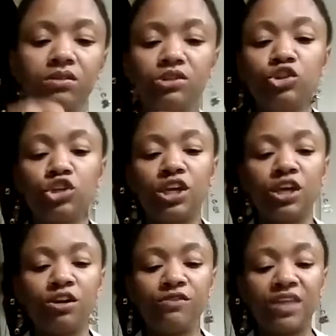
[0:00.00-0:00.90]
took
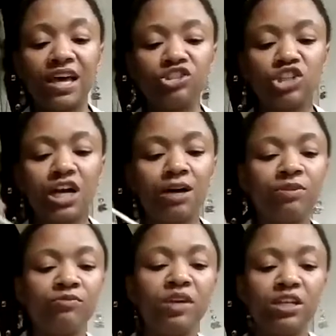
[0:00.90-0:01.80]
care of that job
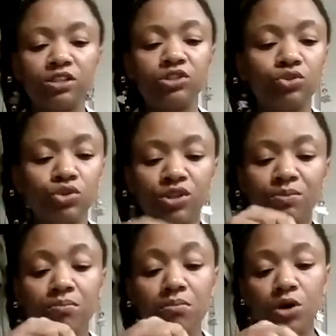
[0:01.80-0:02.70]
of making sure that
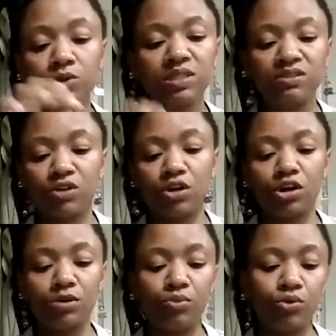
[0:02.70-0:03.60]
most of the
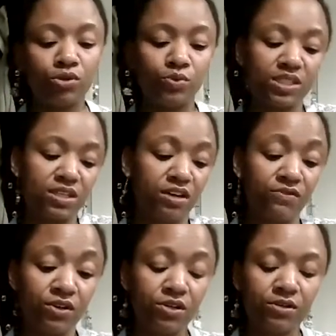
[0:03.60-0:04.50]
cardboard was
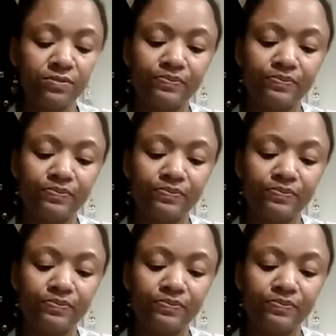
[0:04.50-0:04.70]
covered.